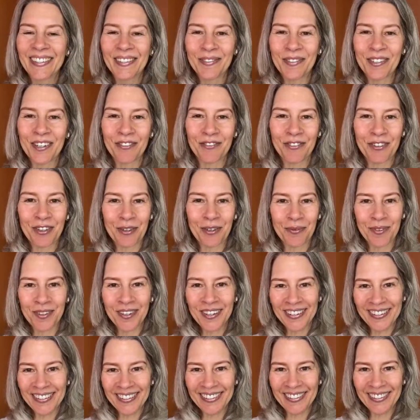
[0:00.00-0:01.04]
Whatever you
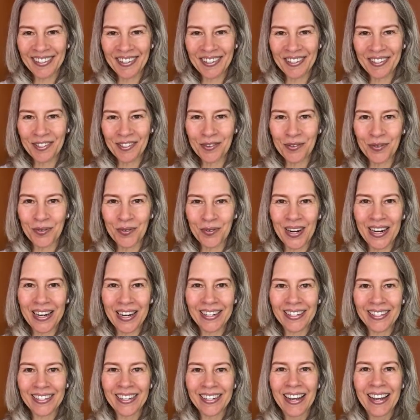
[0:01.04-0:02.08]
want is
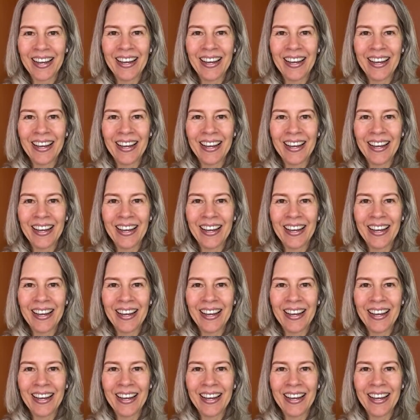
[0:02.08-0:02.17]
great.